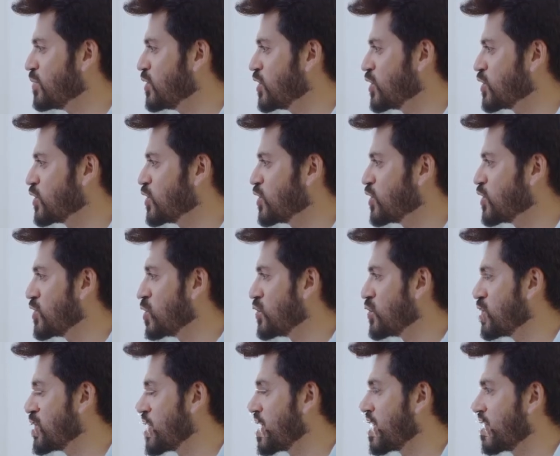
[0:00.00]
just
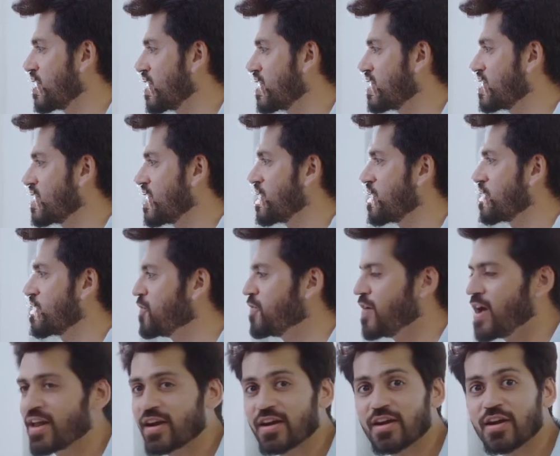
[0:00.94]
shooting this in
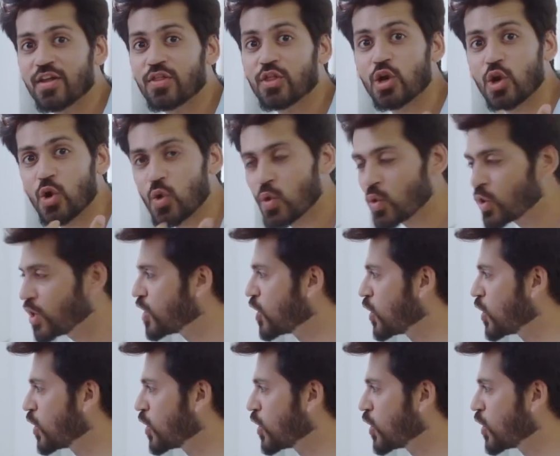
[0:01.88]
Farron in the local